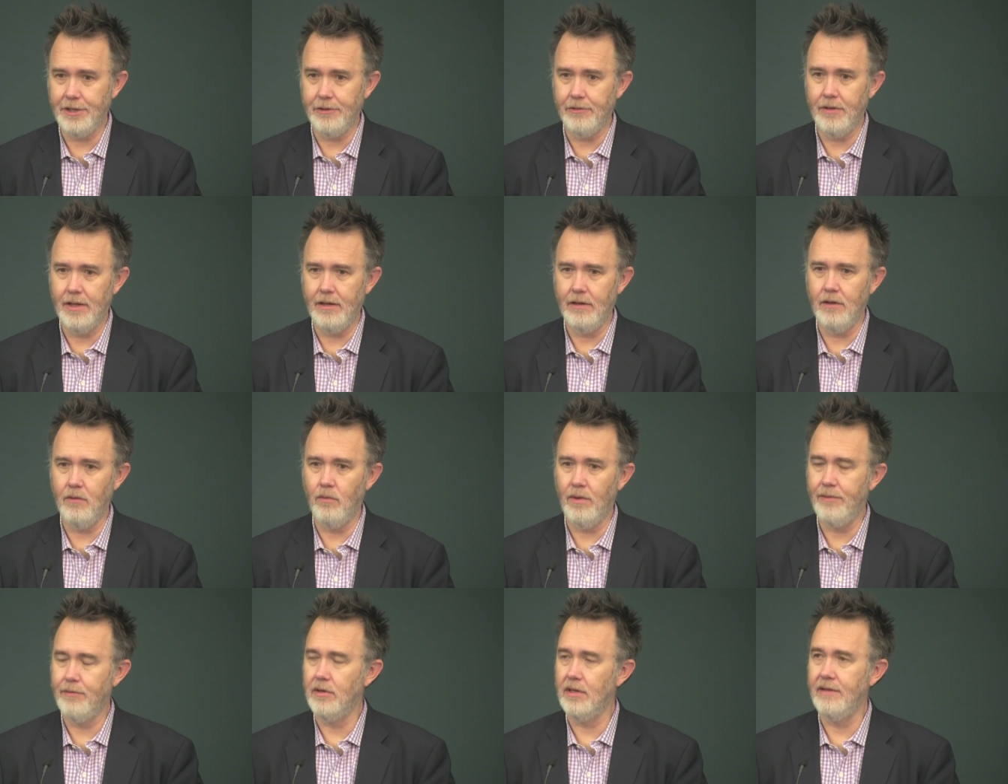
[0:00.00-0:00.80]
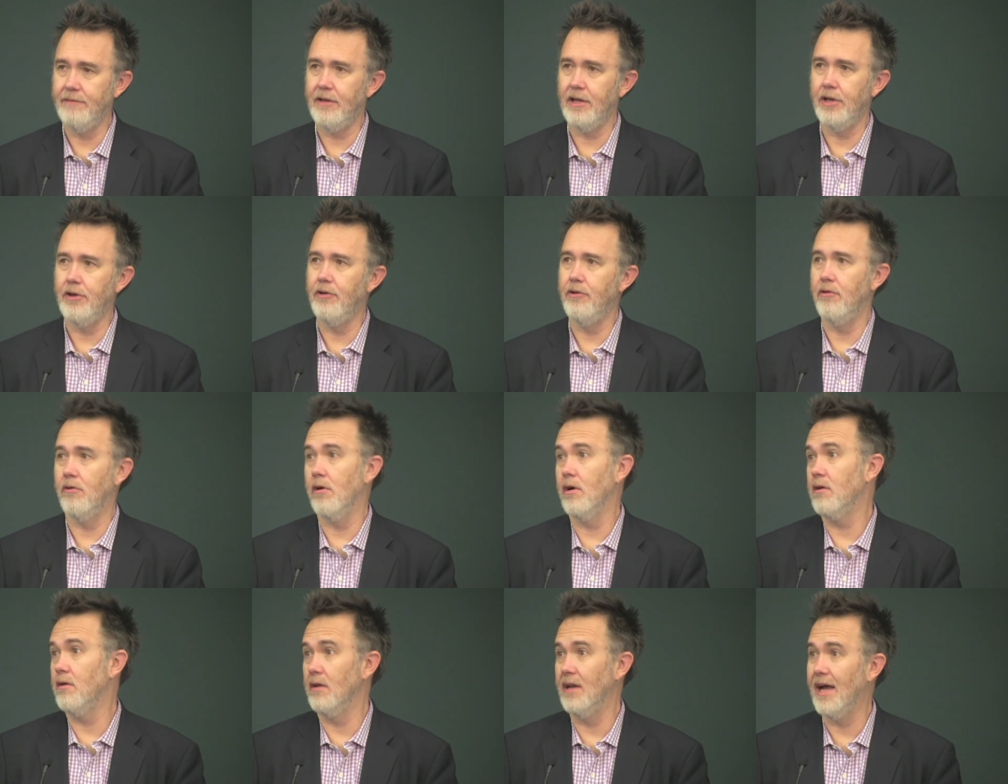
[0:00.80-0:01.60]
to you that you know, we were living in New
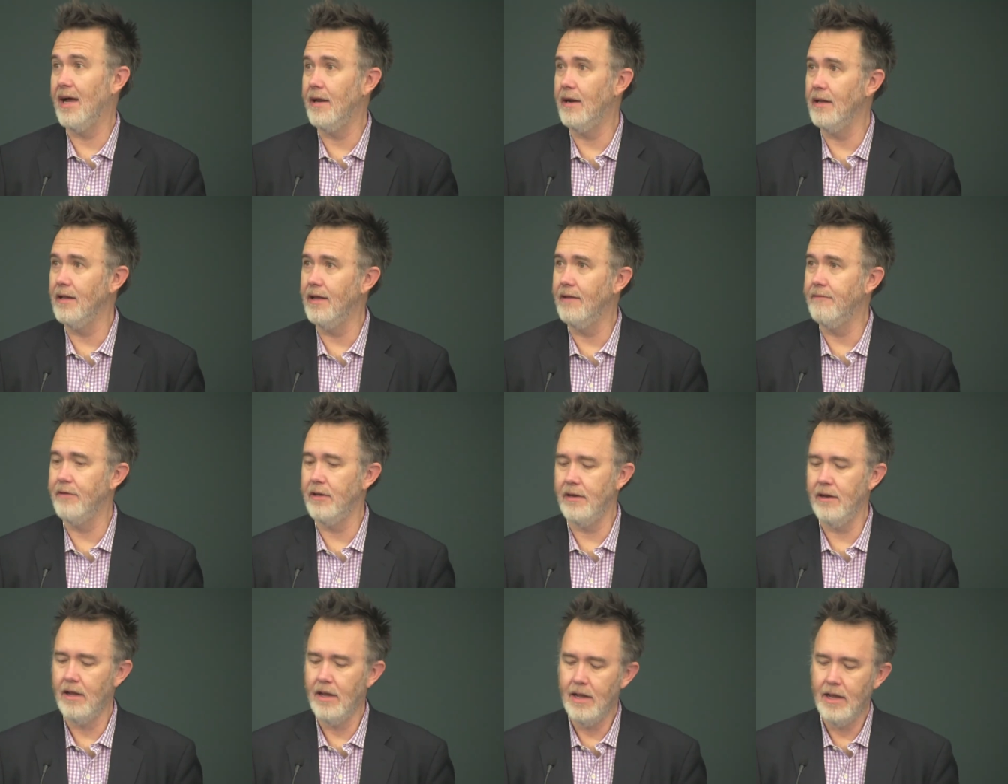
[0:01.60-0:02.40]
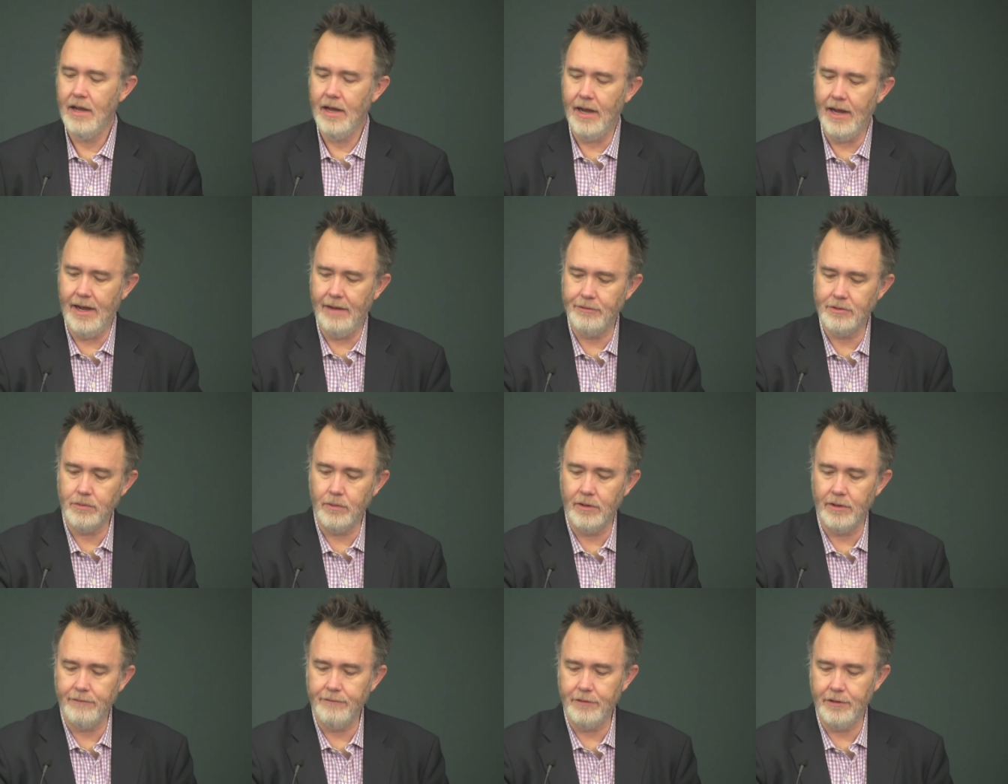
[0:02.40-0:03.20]
York on 9 11. I was
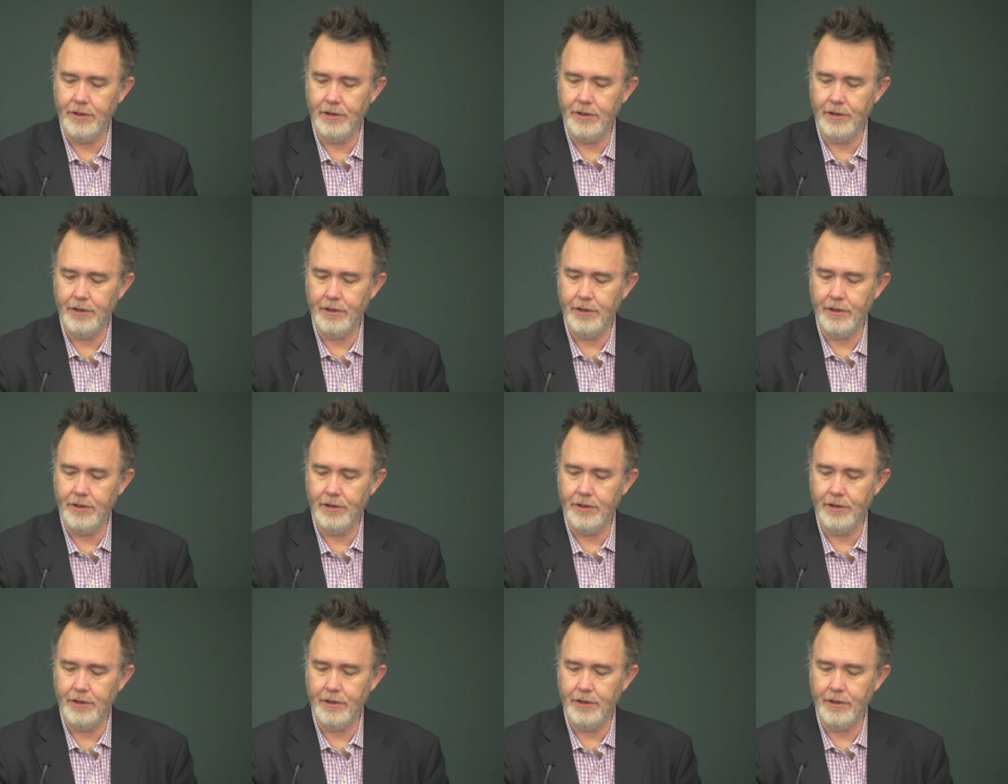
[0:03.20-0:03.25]
working